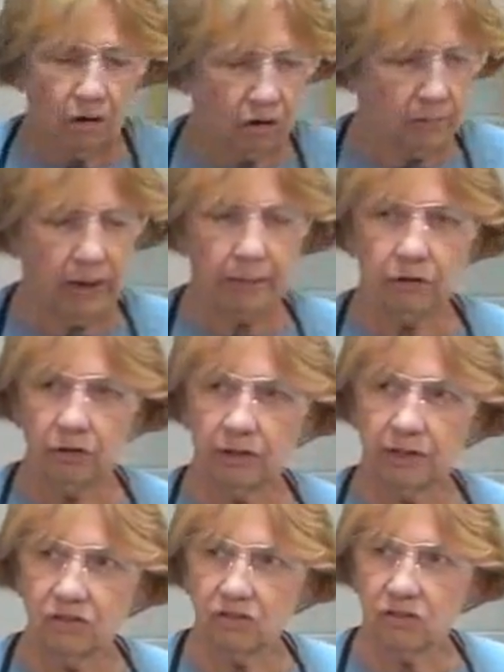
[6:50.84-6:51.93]
All right, but I'm going to
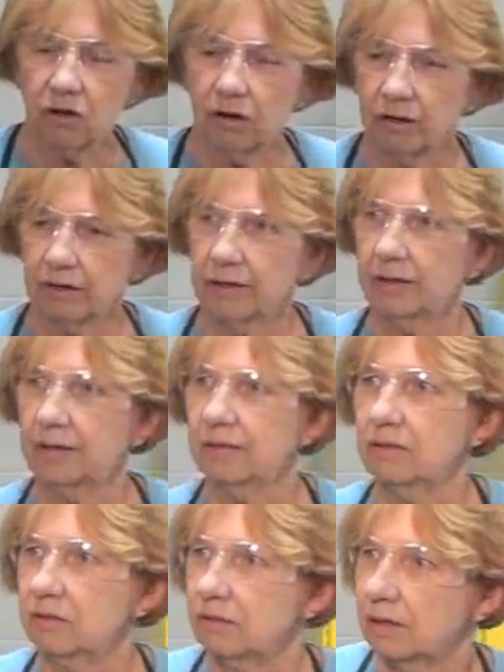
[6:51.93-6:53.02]
get started
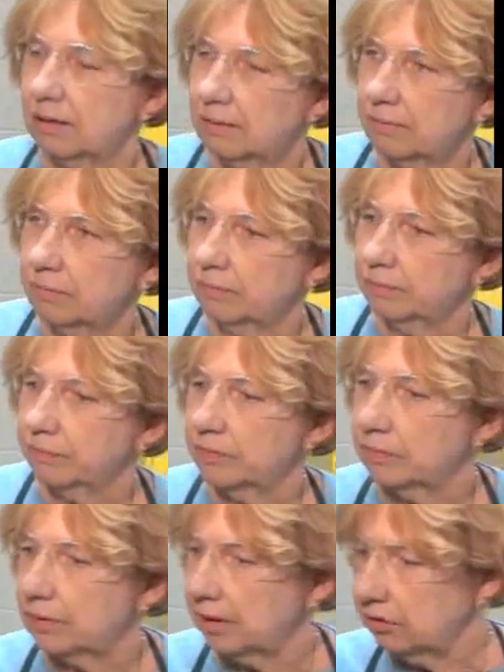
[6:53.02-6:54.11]
in
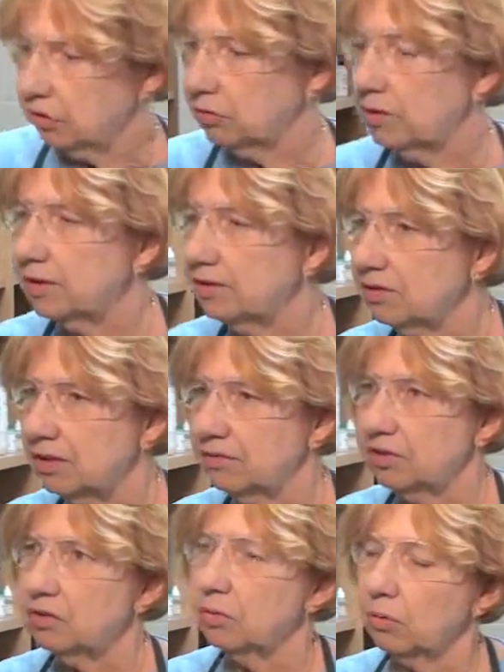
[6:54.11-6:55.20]
doing this
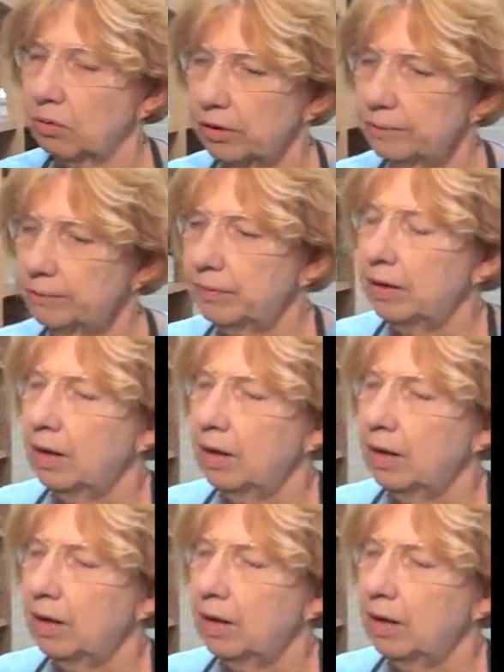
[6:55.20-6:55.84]
inventory.